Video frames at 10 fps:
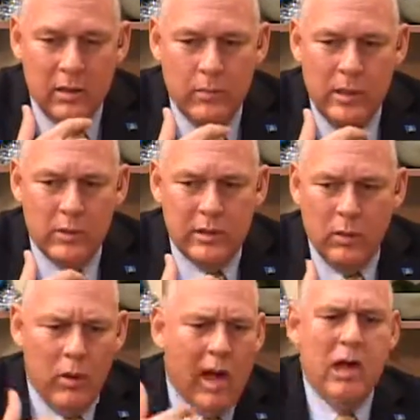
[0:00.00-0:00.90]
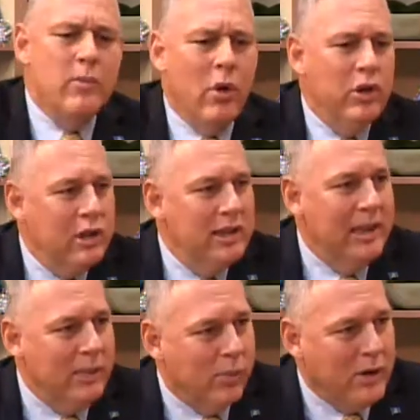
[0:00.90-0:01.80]
people say, well, how come y'all couldn't
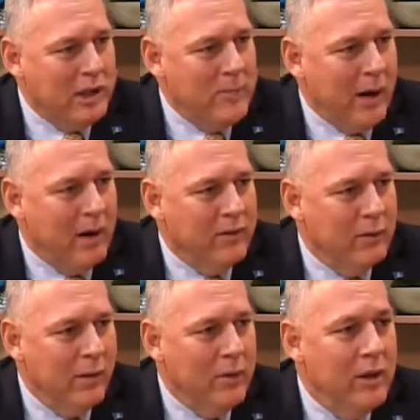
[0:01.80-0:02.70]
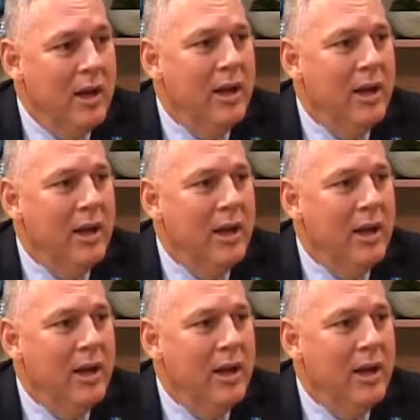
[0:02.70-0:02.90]
get the projects back off the ground?